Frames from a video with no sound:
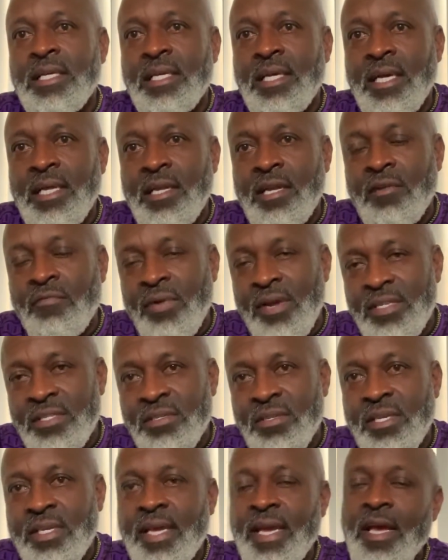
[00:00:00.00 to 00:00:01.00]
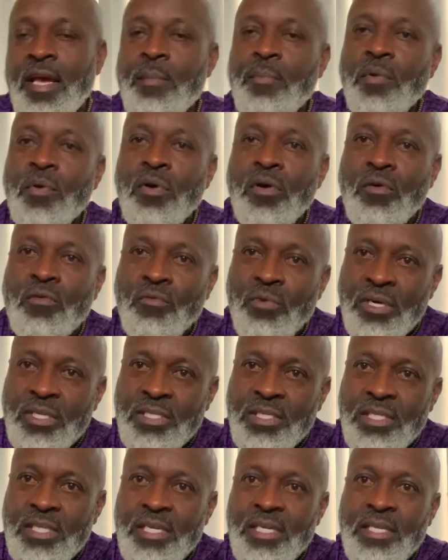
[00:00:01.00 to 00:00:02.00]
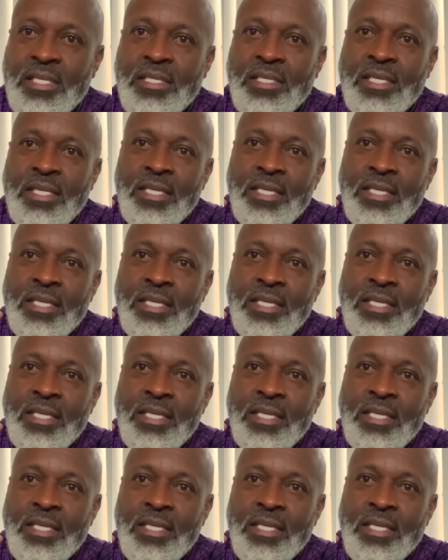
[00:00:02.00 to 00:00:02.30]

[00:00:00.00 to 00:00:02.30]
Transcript: and then right center gap or 1-6